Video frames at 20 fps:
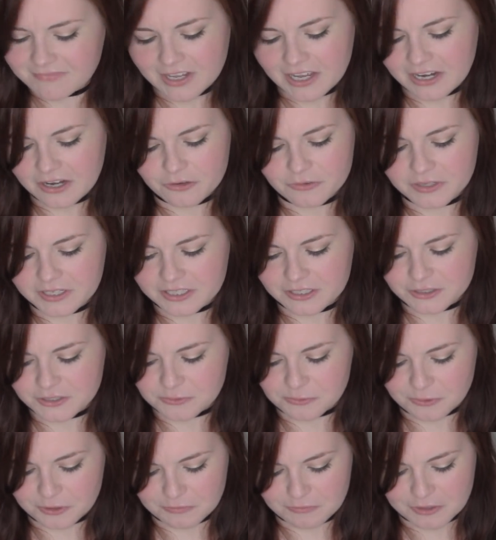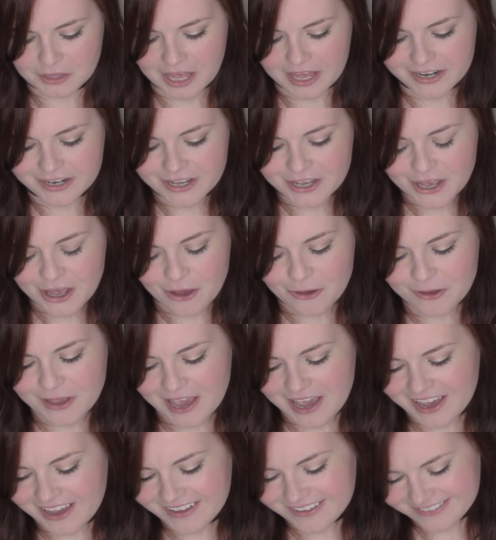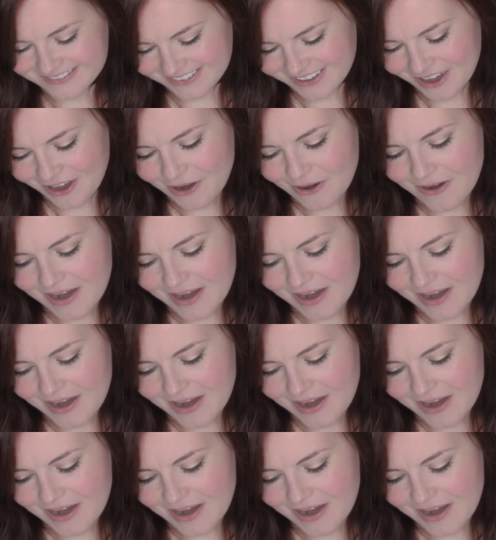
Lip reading: I don't think there's a word for that. Okay. All